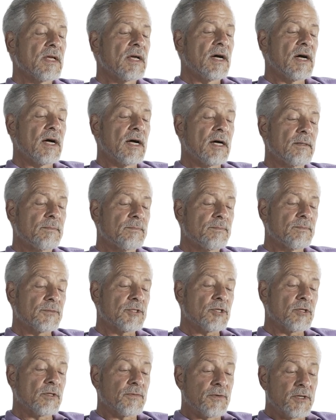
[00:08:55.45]

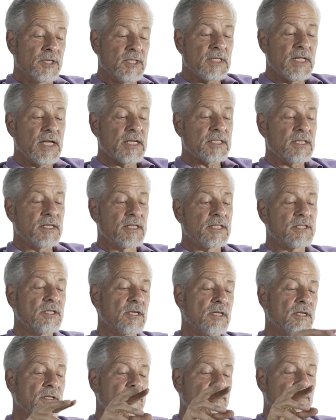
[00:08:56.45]
So the first lesson is
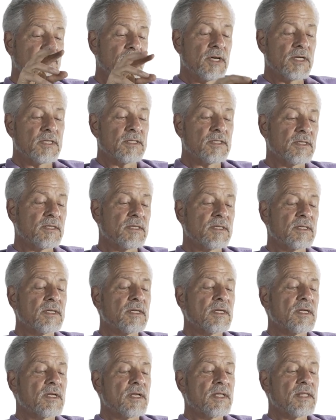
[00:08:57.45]
to confront
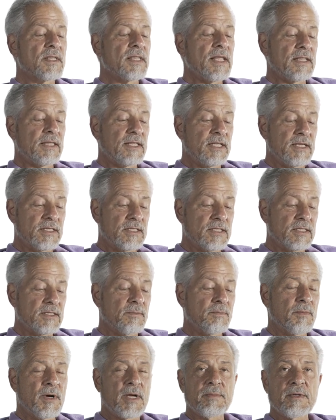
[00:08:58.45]
that
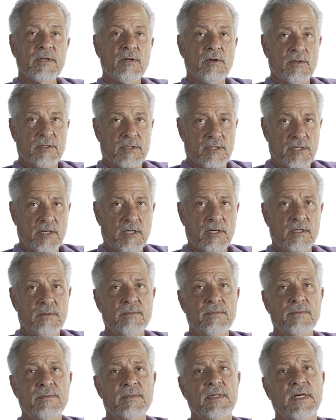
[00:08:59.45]
this might be
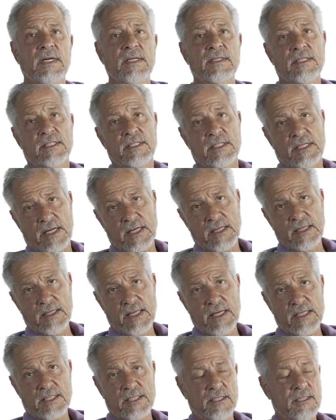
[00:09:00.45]
long-term, and the second
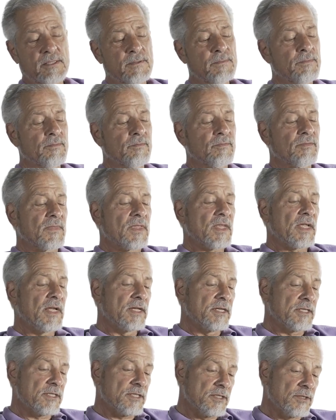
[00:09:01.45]
lesson
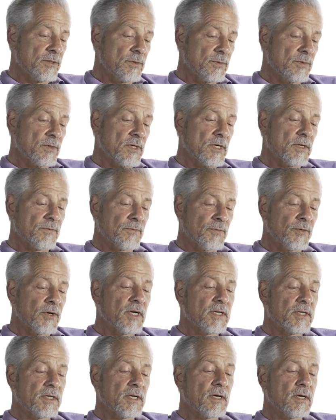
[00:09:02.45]
is to
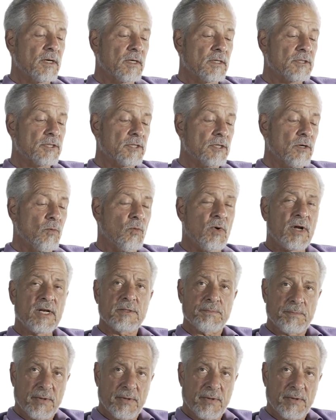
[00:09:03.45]
confront, so what is